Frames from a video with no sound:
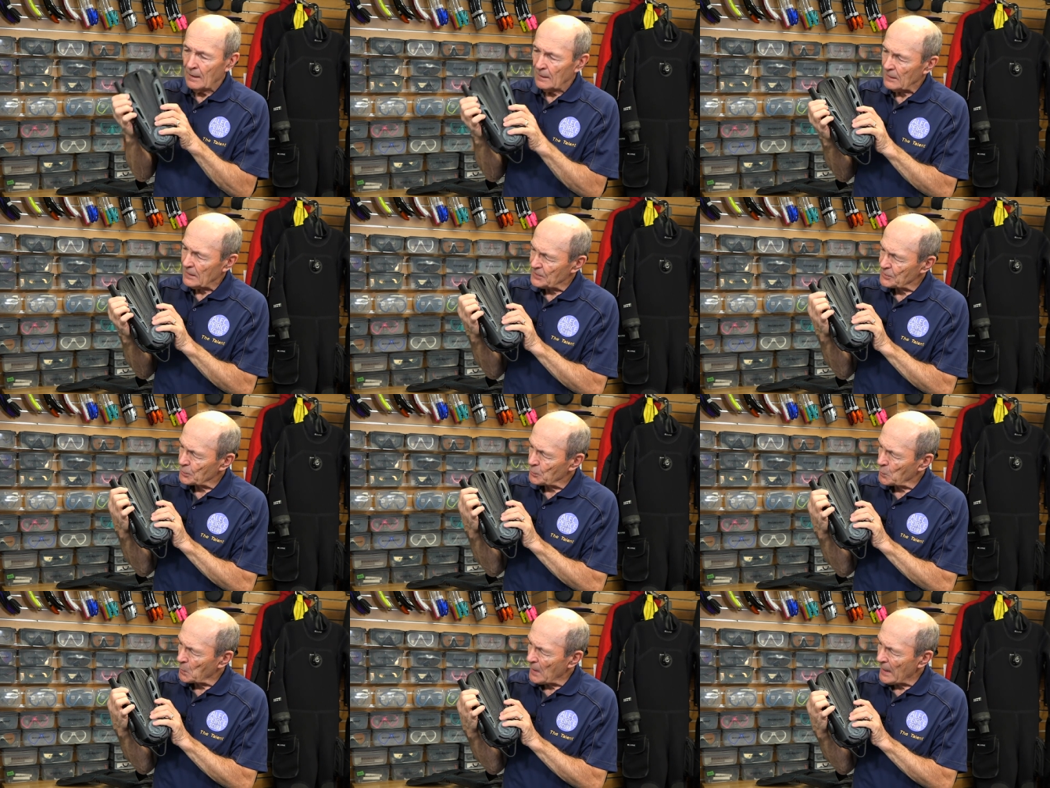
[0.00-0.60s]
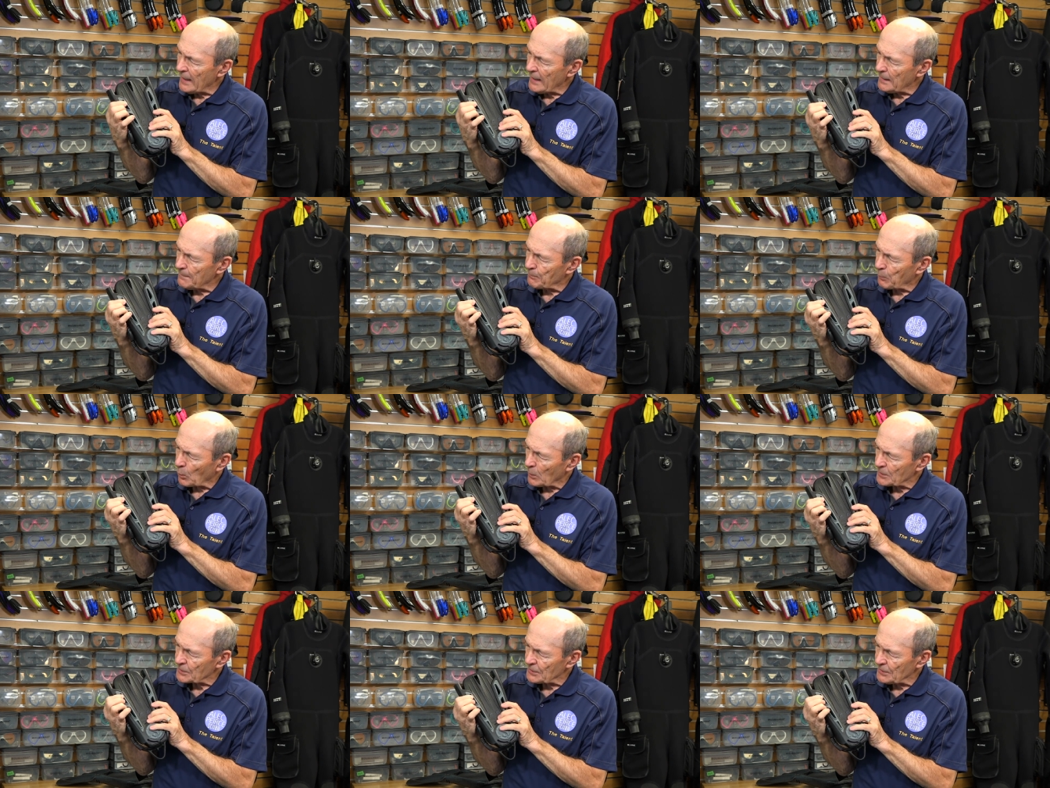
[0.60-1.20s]
these gray
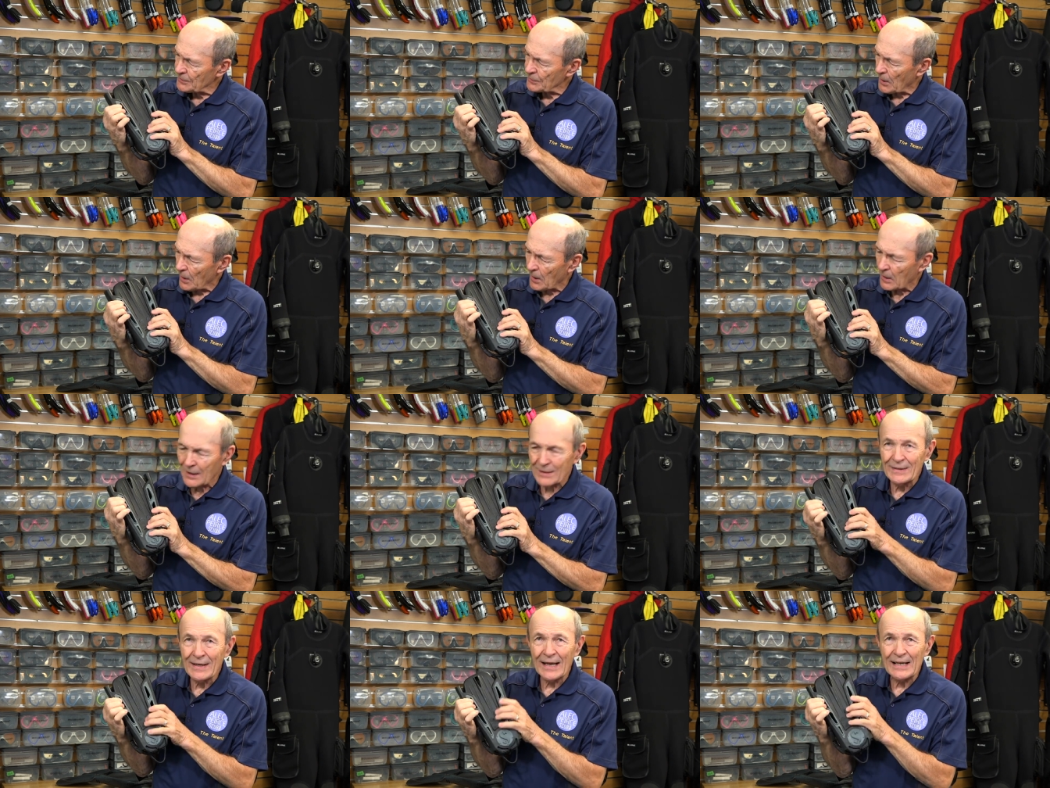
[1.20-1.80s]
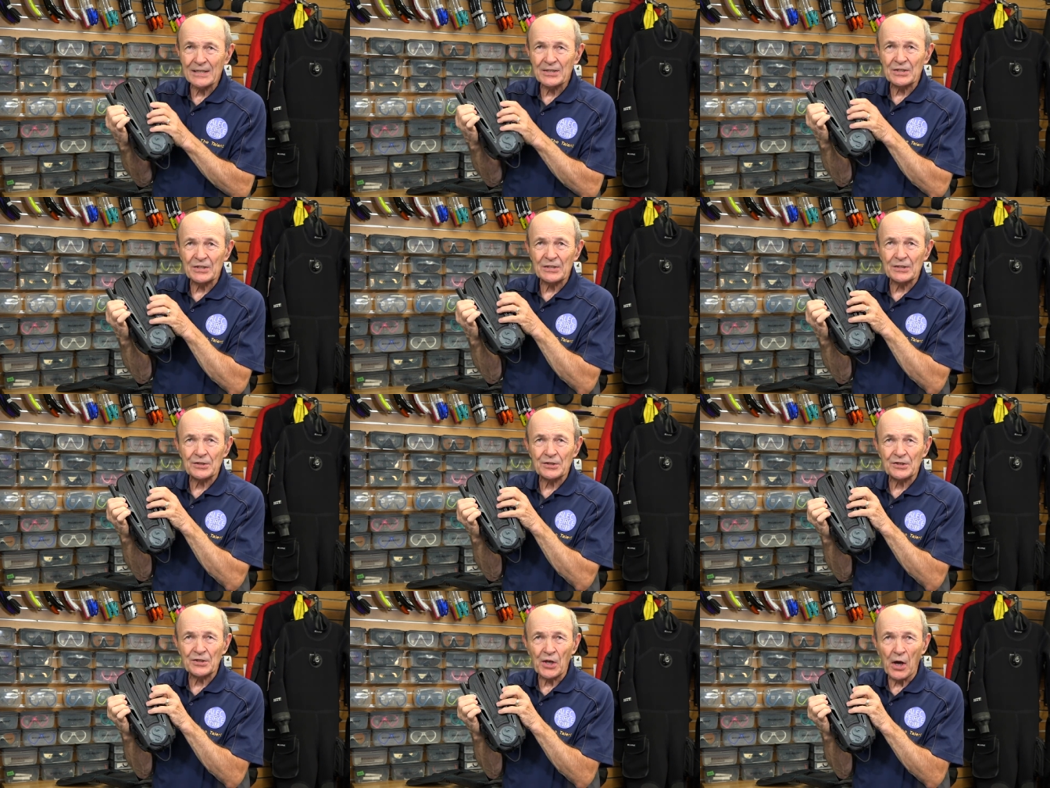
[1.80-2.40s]
portions are a
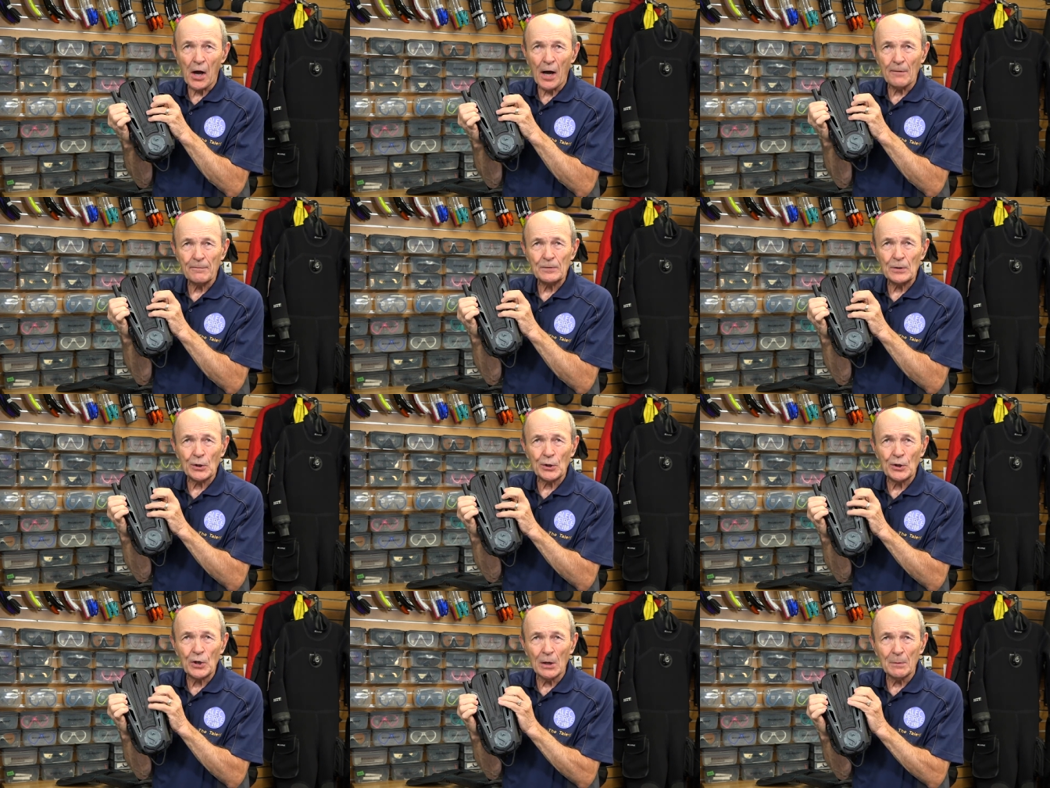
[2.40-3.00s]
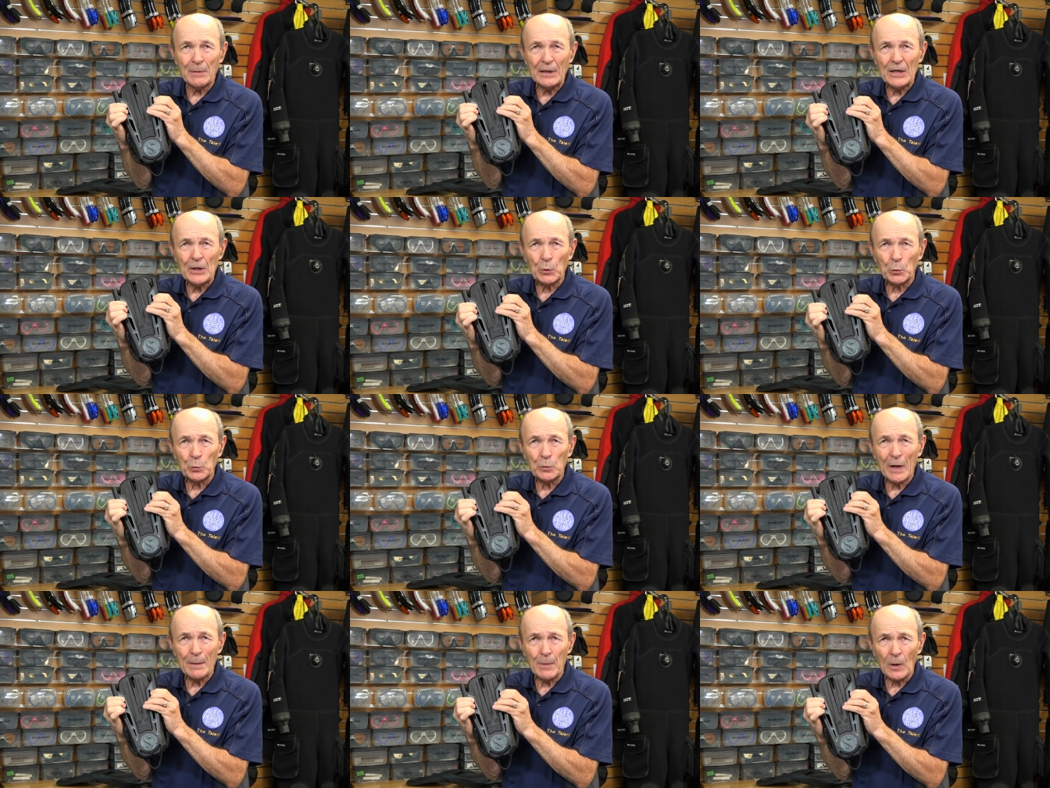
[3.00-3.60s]
nice, soft, gummy
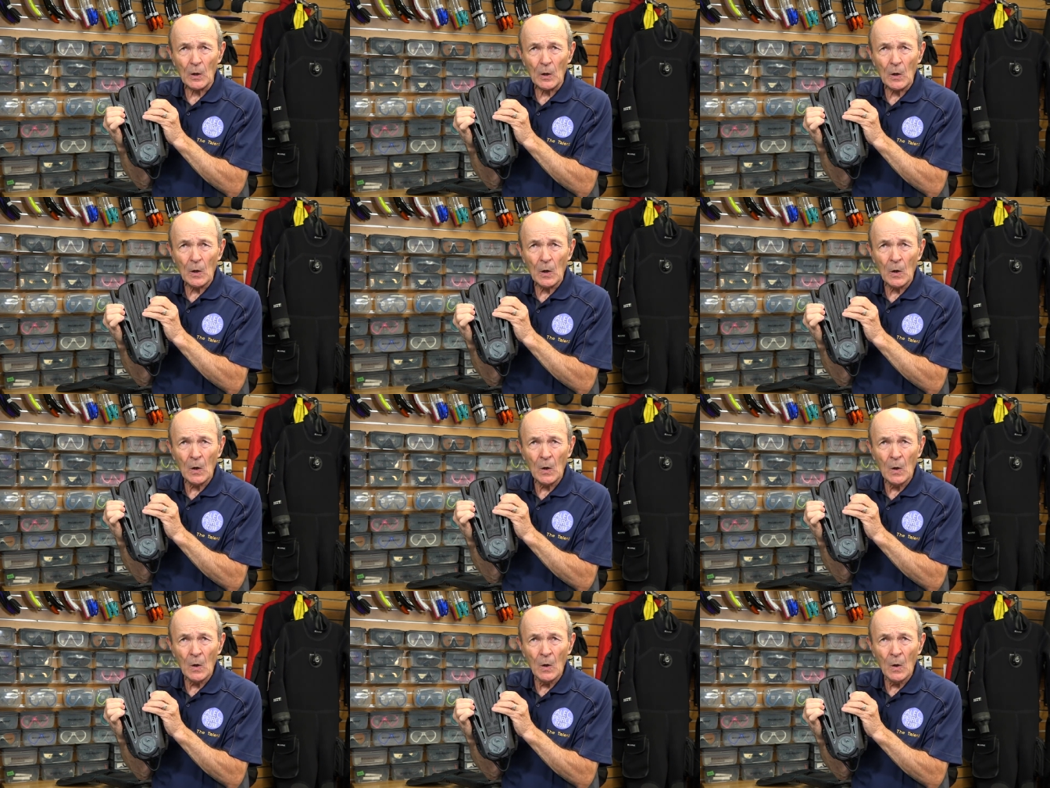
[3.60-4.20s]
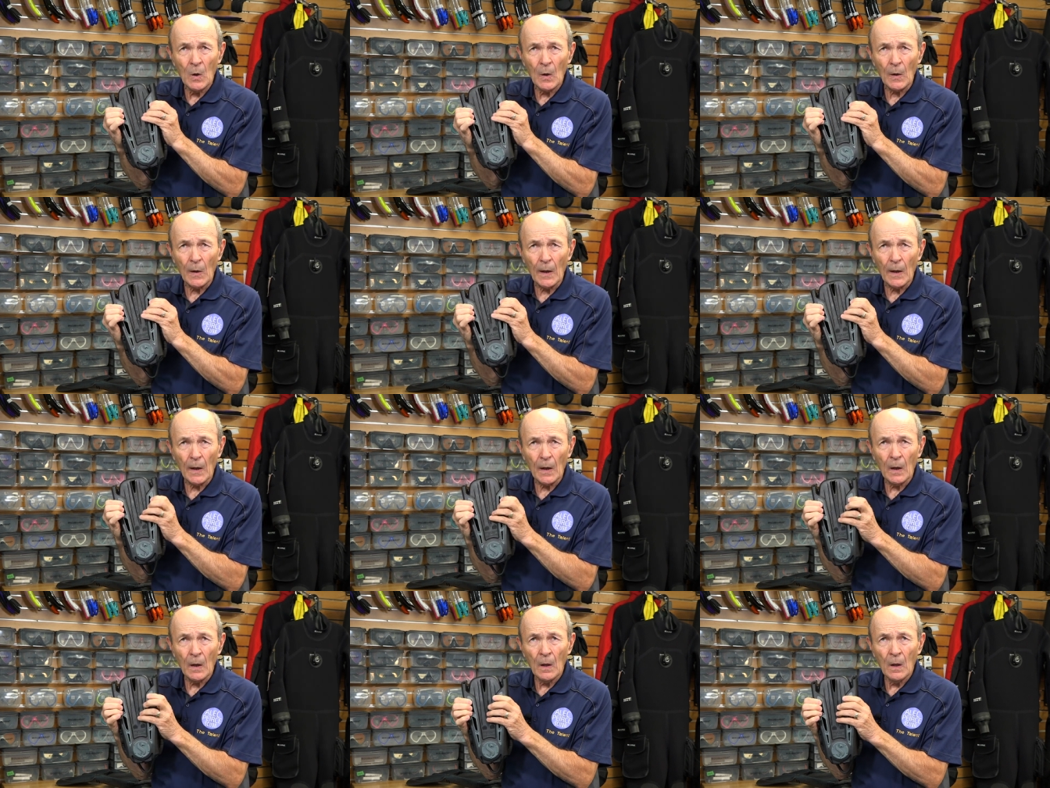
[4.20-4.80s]
rubber.
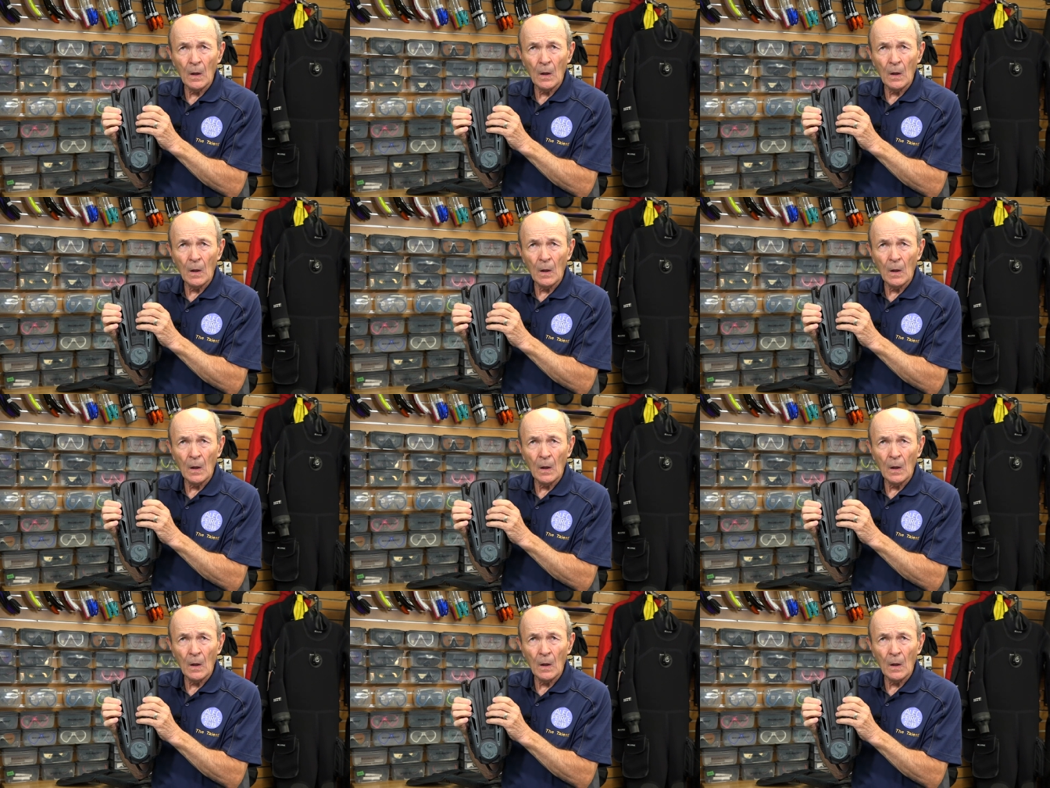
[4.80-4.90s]
Yeah.